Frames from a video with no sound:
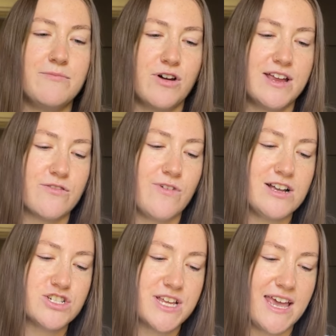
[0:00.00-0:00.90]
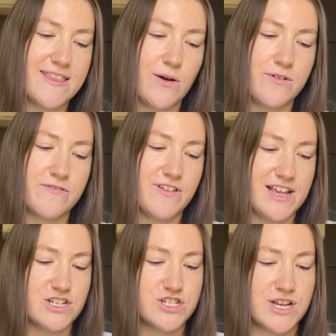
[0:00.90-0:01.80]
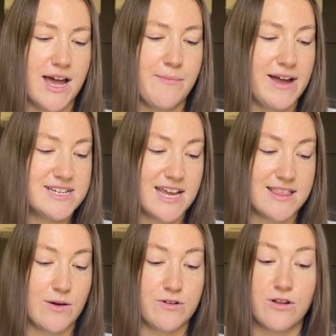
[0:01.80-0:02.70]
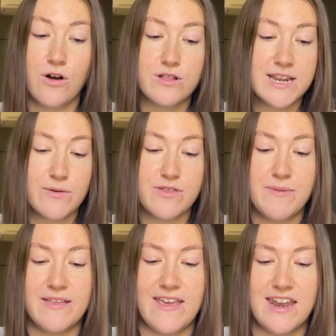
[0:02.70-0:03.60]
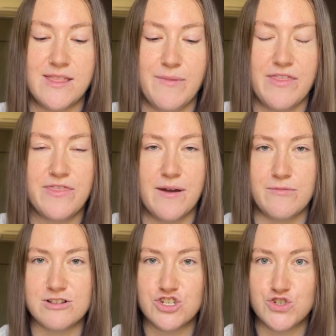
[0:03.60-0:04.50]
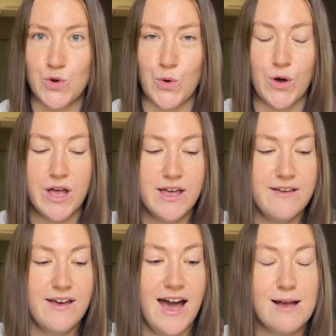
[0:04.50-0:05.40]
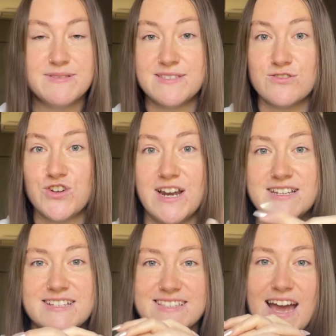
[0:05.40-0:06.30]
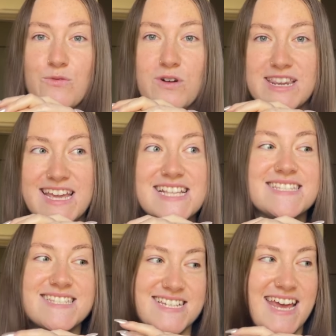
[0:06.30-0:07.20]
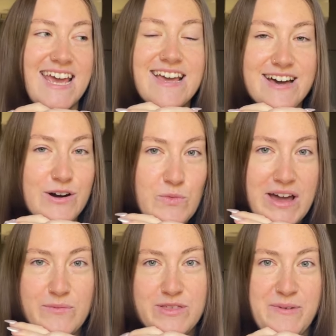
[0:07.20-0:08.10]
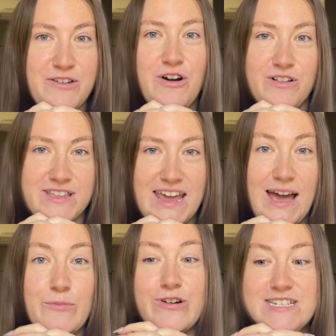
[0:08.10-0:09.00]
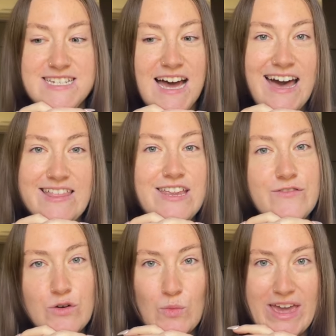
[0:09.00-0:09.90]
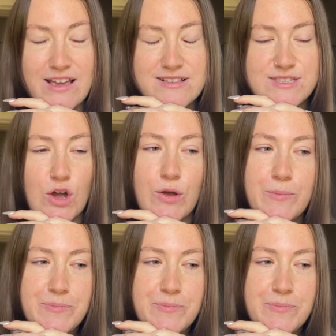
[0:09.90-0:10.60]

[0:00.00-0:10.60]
not in a rush to get that one finished. I might take that one on holiday with me at the end of the month. I'm not sure. I'm still trying to decide what knits to take away with me on holiday. I'm going to Thailand for a week, so